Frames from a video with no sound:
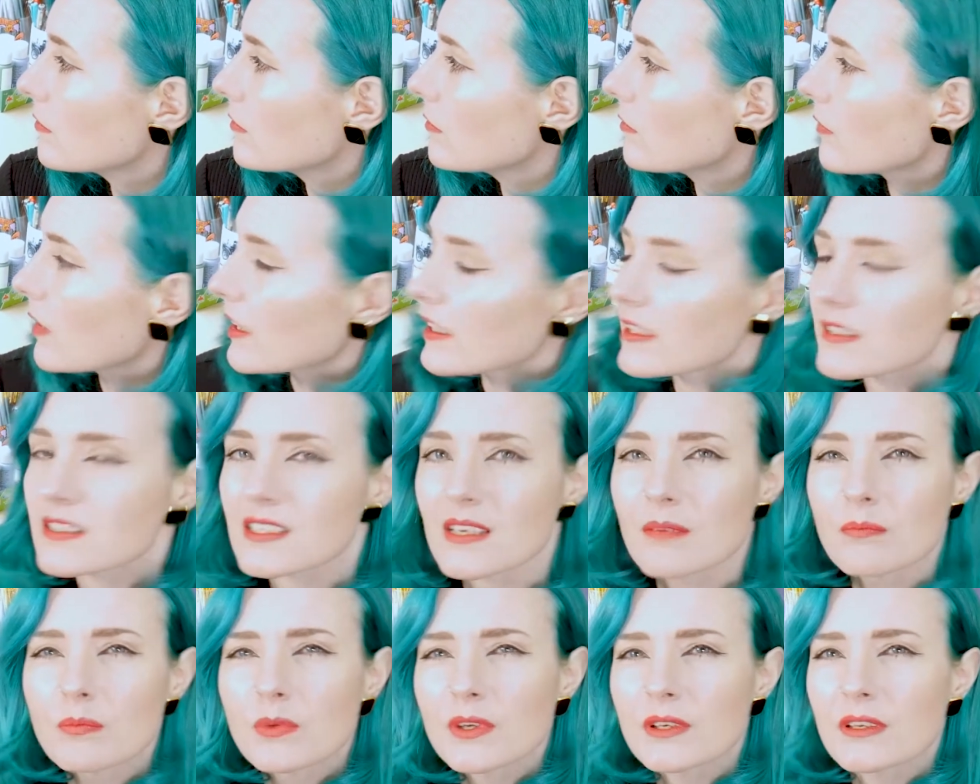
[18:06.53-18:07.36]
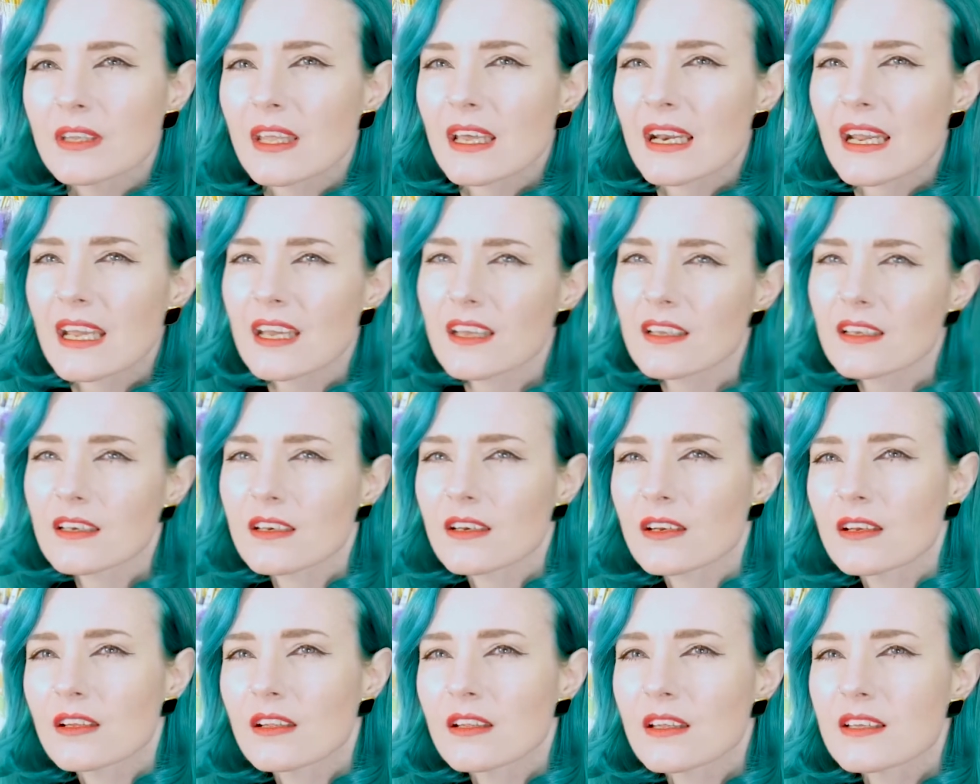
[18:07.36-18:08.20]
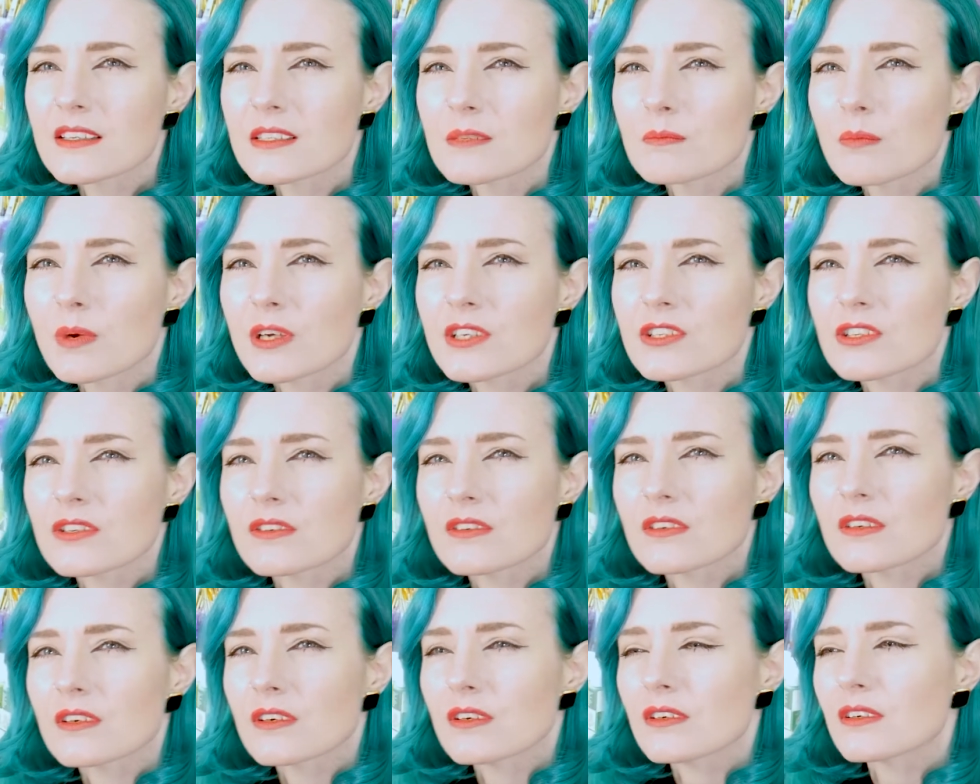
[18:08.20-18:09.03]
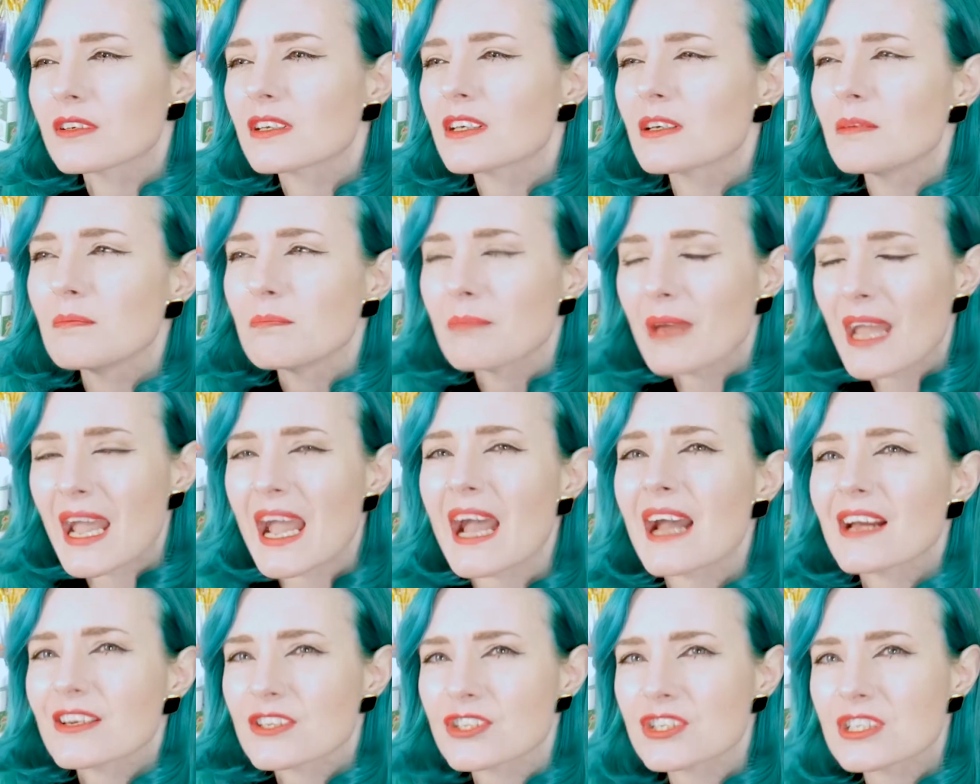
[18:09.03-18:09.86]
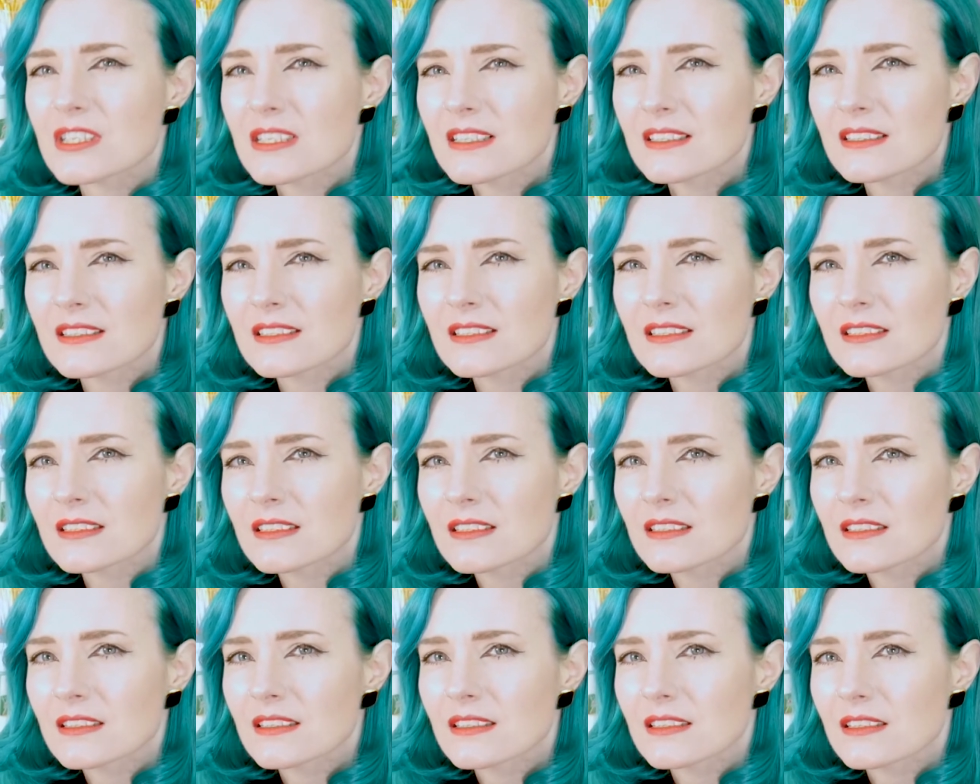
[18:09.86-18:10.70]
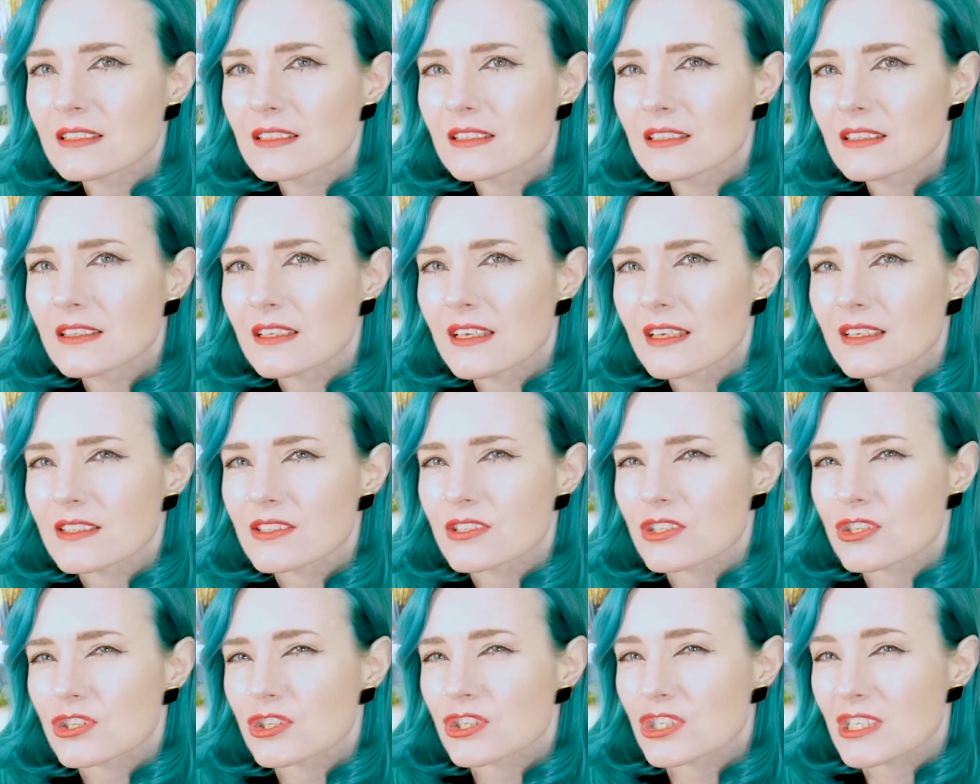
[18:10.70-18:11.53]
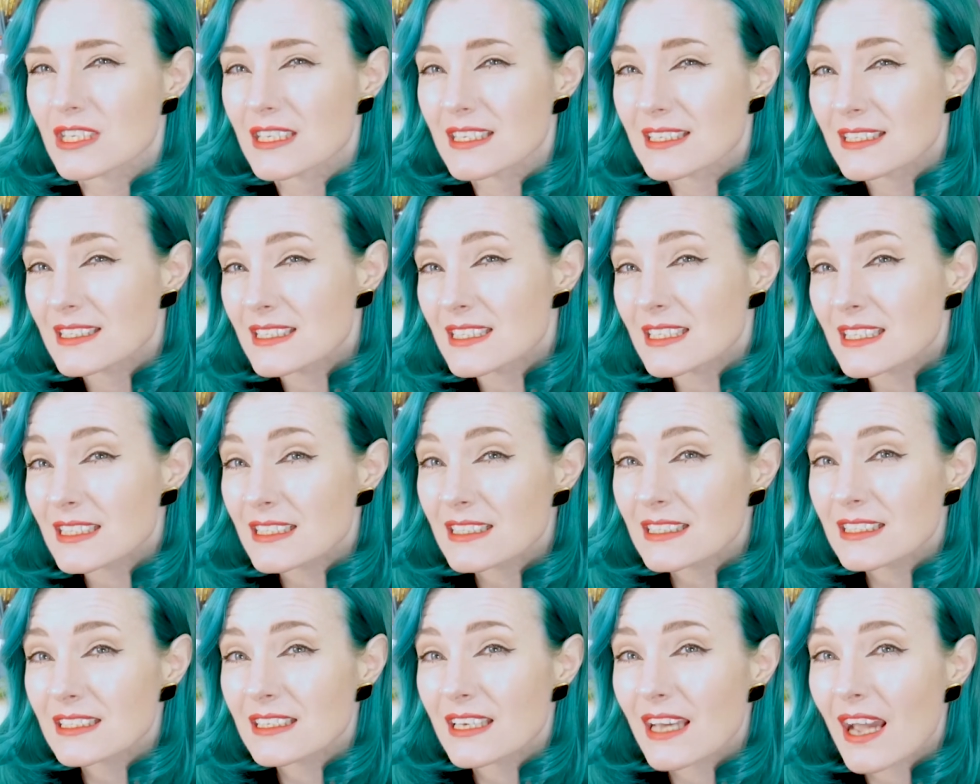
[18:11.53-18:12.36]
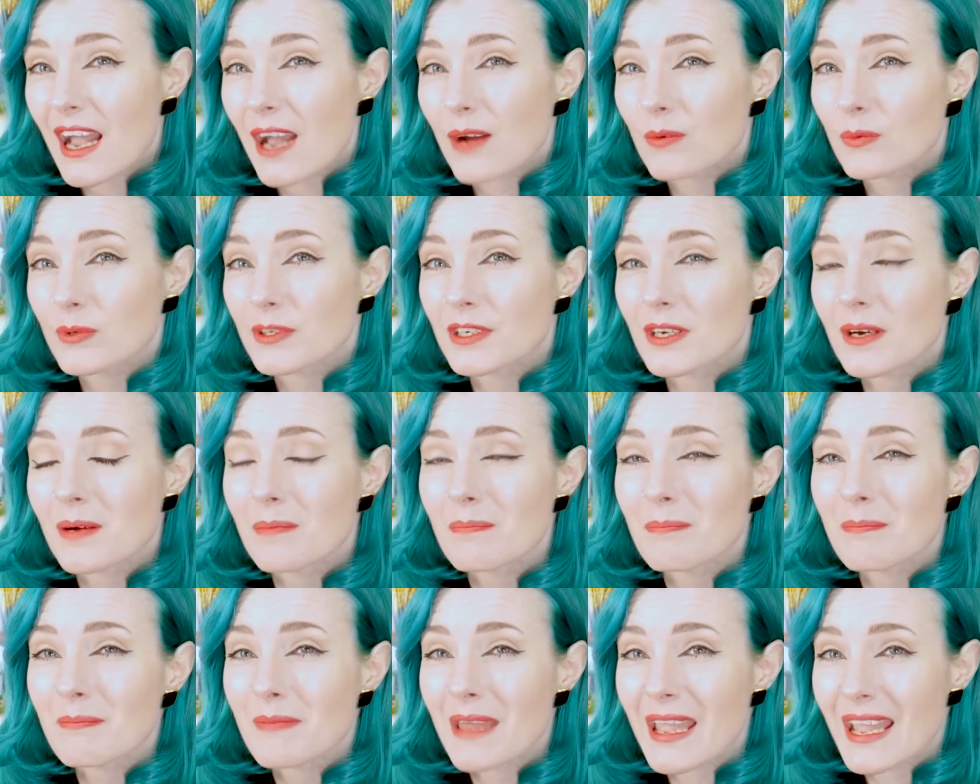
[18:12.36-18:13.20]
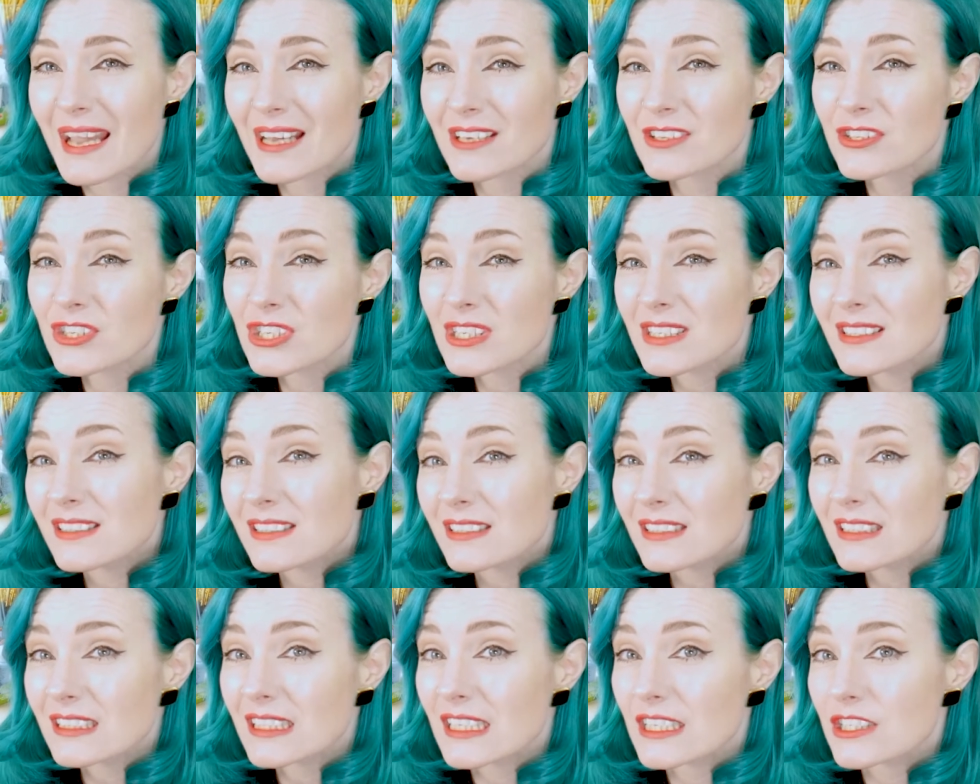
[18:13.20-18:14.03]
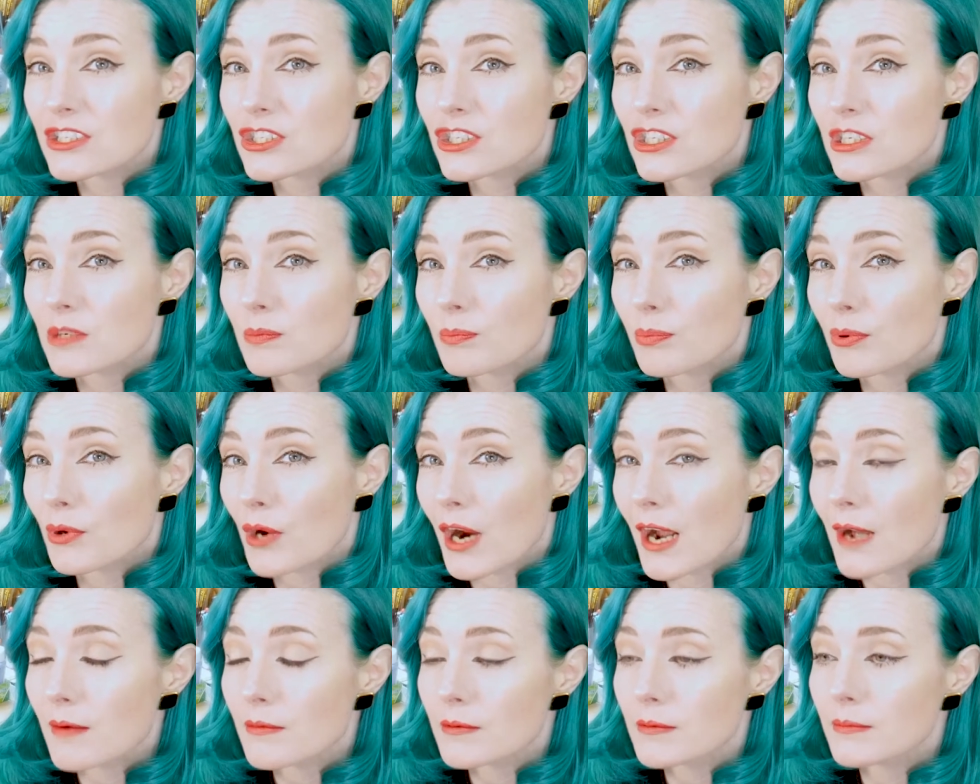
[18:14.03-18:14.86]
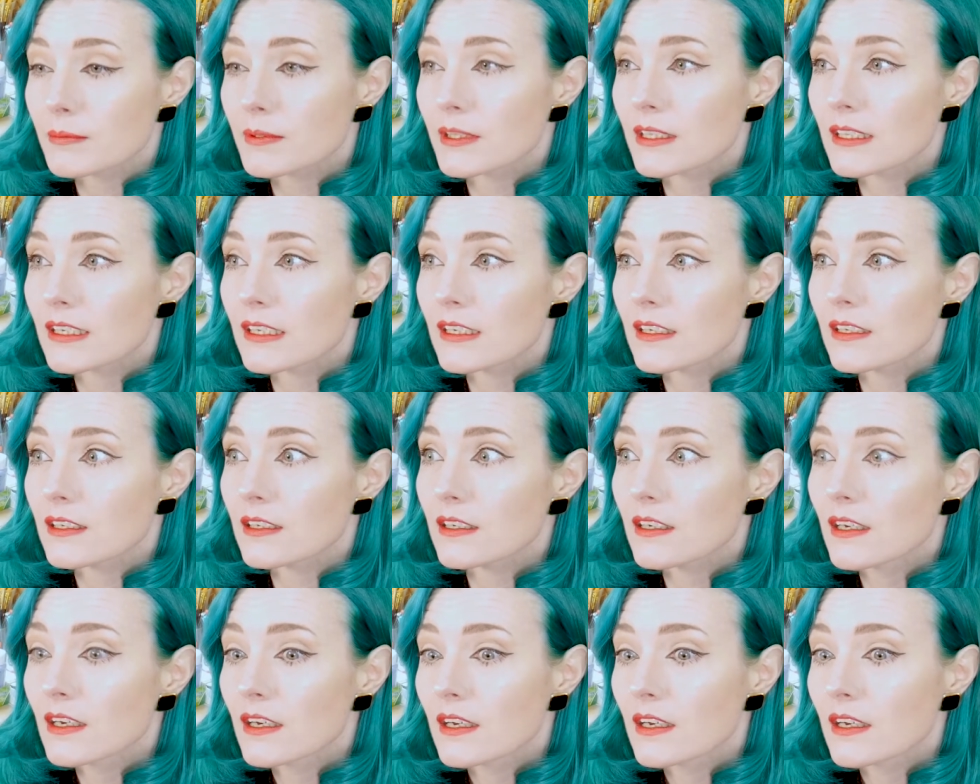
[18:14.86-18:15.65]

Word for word: like someone that had as much uh, compassion as she did, I would imagine that she probably